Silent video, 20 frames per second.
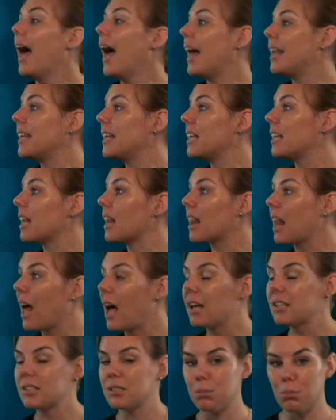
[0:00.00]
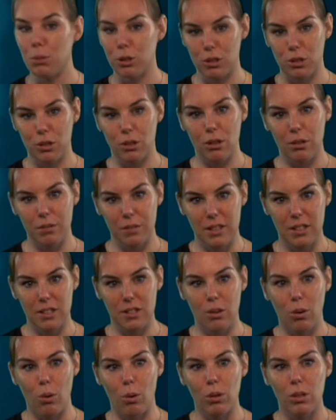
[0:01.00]
And in the last module of this
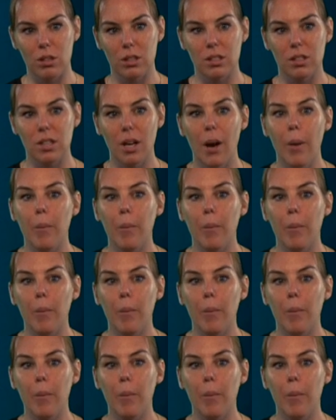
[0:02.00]
course,